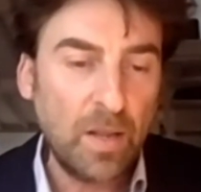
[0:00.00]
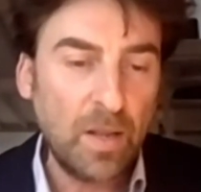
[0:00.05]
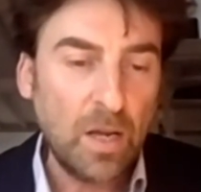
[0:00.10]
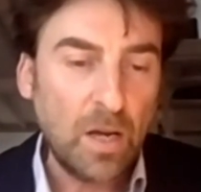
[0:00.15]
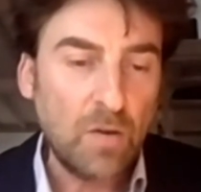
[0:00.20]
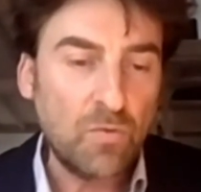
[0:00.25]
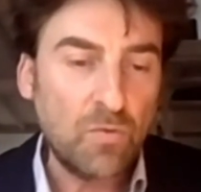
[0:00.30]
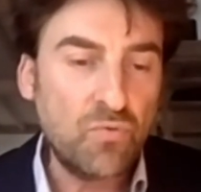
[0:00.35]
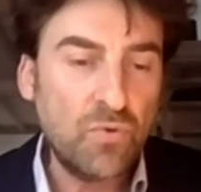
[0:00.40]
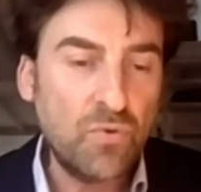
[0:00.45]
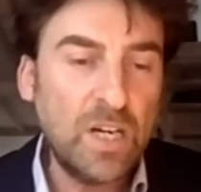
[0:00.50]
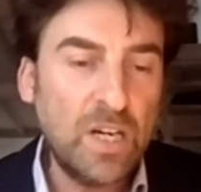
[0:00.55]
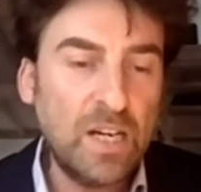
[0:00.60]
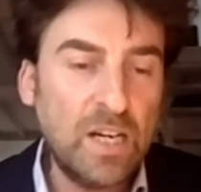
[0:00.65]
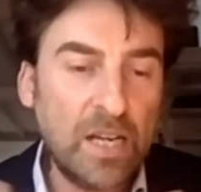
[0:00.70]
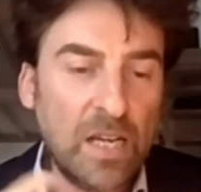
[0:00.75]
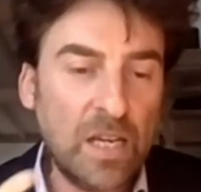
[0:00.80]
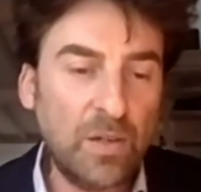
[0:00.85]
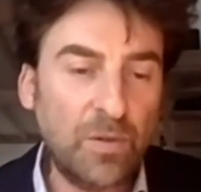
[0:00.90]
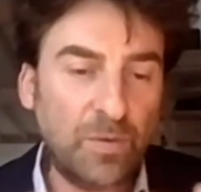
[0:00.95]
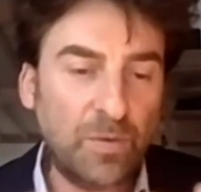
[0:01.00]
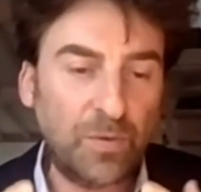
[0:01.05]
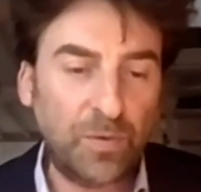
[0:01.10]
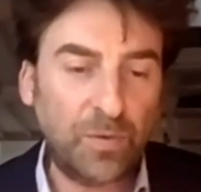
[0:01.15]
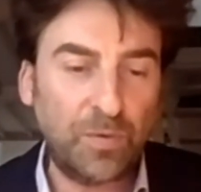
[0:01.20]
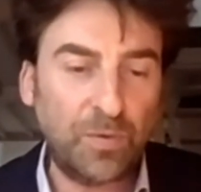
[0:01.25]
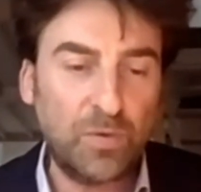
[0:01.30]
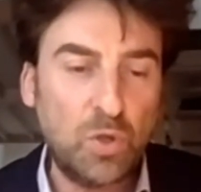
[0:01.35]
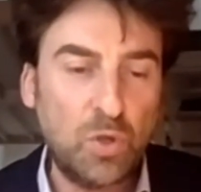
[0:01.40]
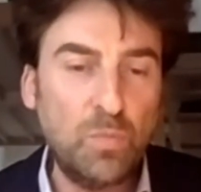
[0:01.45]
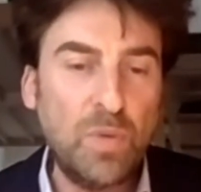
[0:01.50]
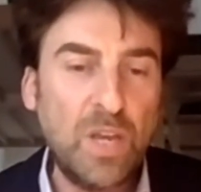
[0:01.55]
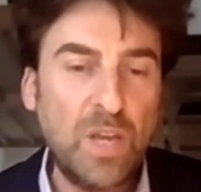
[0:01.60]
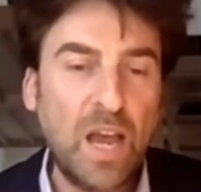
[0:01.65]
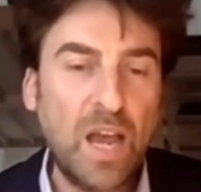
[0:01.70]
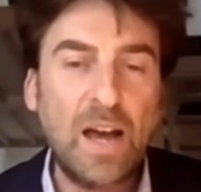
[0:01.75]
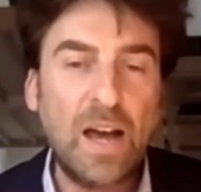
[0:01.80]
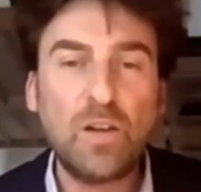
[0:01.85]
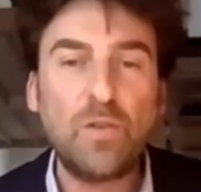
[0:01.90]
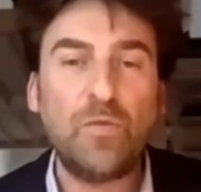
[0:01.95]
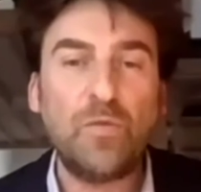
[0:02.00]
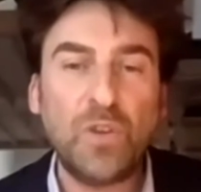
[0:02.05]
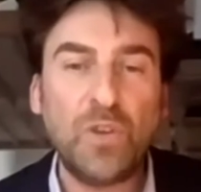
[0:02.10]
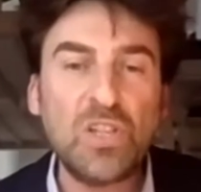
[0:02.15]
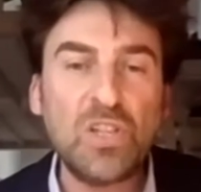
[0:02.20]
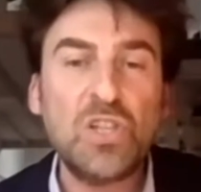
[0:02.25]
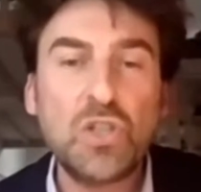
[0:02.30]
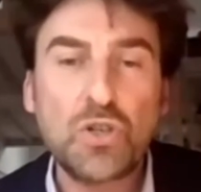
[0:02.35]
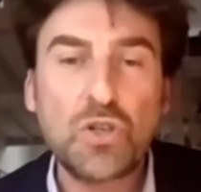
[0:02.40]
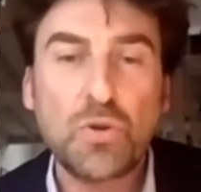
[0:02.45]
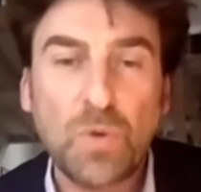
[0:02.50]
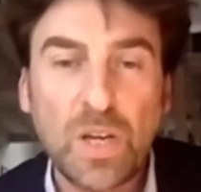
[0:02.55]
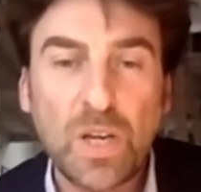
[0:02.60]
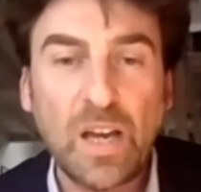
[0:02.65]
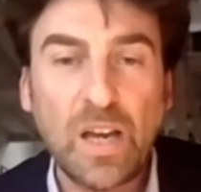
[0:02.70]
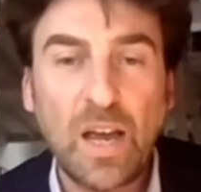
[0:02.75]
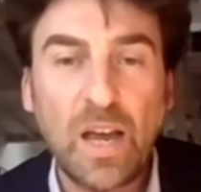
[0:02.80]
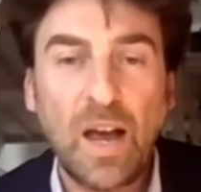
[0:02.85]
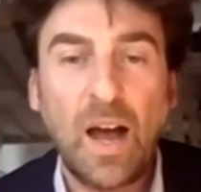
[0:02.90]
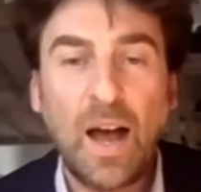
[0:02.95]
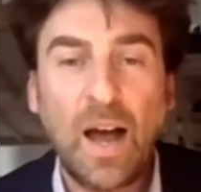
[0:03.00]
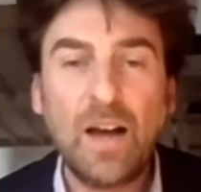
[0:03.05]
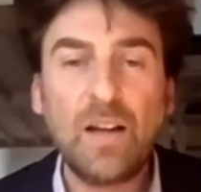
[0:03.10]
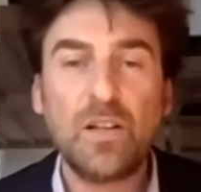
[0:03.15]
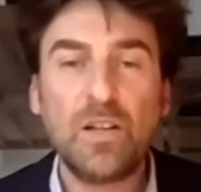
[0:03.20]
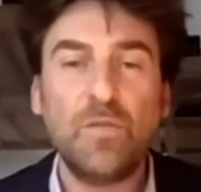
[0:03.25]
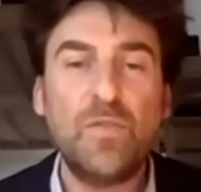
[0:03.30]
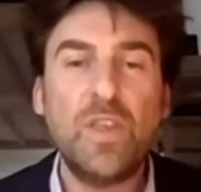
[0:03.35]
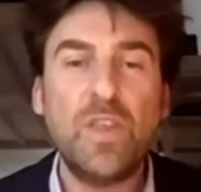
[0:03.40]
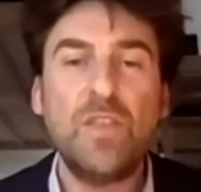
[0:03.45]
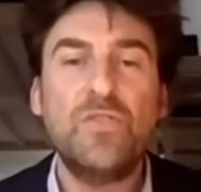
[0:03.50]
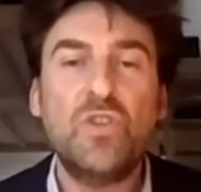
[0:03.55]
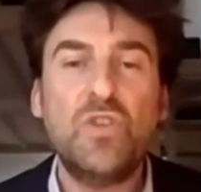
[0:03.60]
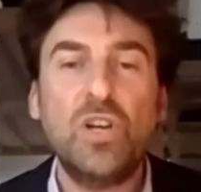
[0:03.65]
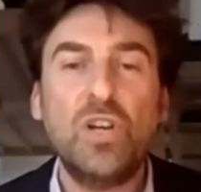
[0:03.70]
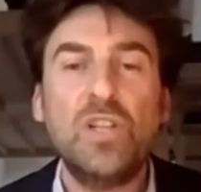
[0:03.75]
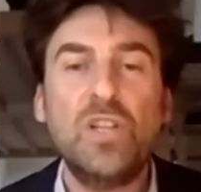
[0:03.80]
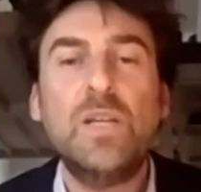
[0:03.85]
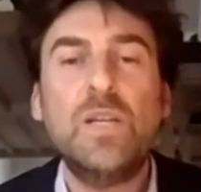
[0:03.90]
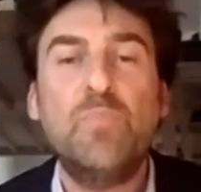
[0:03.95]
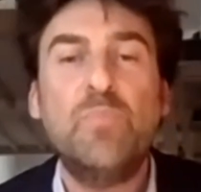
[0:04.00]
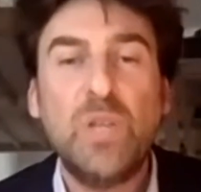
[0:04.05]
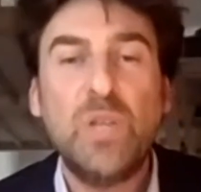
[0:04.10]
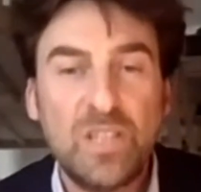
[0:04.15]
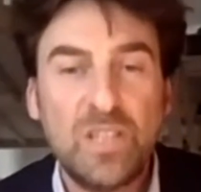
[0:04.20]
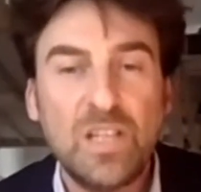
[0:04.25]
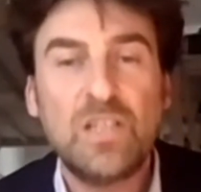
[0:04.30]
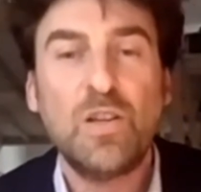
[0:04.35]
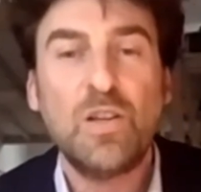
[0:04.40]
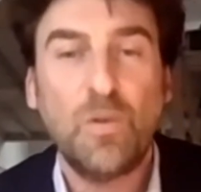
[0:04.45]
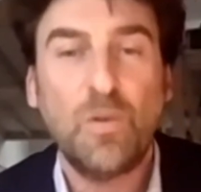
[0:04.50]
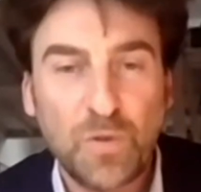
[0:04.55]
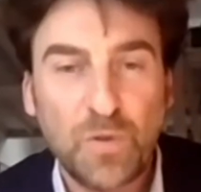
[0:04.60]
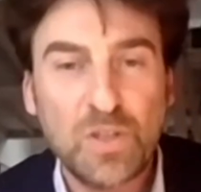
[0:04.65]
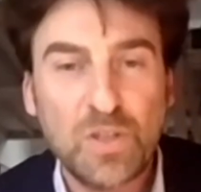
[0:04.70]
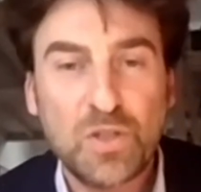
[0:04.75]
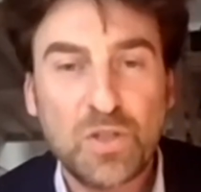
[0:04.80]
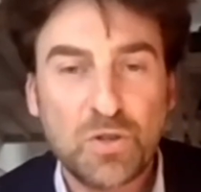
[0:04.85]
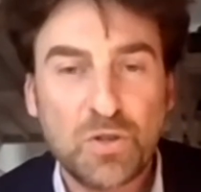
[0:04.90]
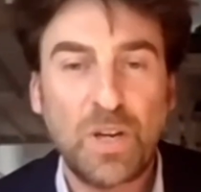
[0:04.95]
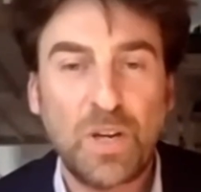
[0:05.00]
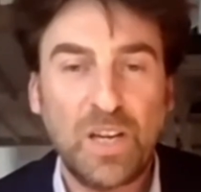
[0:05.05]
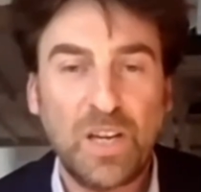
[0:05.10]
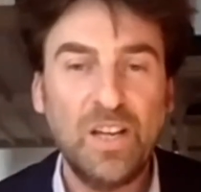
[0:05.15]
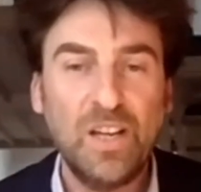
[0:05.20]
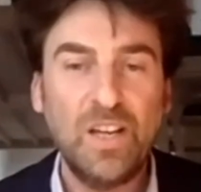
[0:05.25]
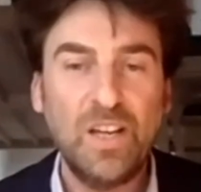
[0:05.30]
relief to be out of history, out of the dirty business of history